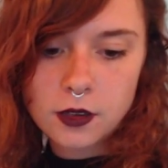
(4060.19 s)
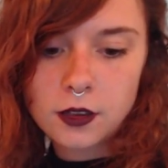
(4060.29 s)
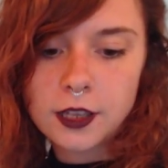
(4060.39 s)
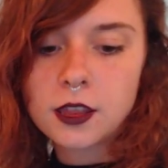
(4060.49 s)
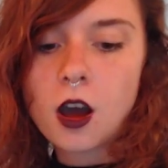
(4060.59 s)

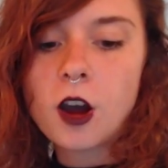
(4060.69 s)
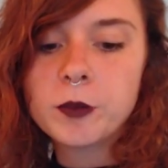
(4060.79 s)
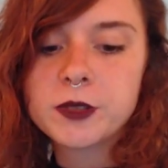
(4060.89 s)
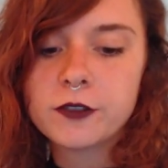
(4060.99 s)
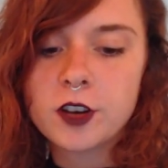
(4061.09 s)
like the
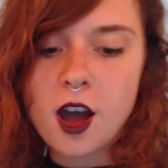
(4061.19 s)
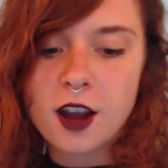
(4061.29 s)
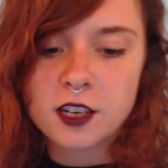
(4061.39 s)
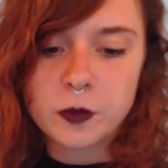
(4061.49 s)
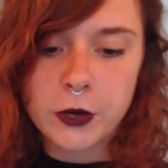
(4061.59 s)
arms of an
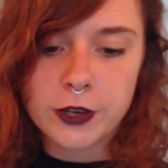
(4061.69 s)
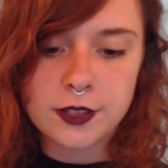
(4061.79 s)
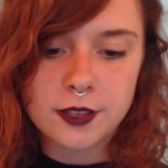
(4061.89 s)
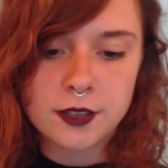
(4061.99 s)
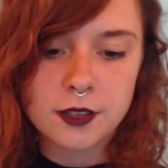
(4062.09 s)

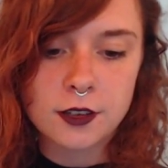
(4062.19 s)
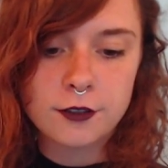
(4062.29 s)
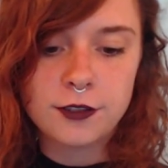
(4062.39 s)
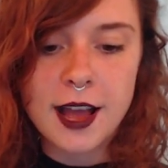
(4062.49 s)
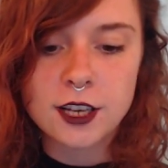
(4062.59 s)
octopus,
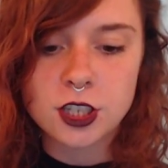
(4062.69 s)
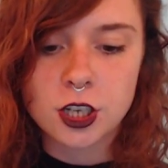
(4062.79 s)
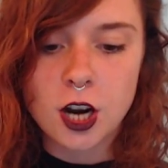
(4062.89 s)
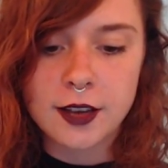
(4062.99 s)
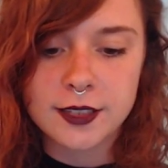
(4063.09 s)
flashed
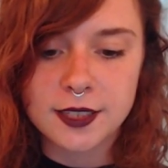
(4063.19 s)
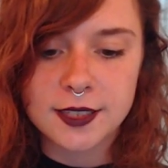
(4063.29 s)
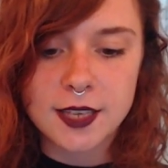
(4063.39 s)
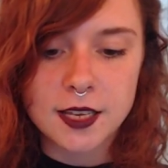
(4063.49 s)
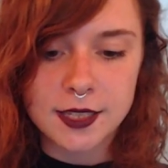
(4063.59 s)
across the
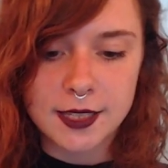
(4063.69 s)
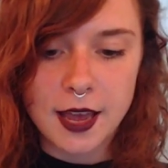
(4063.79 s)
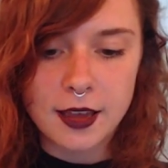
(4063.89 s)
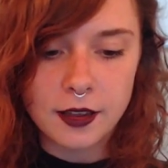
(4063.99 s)
sunset,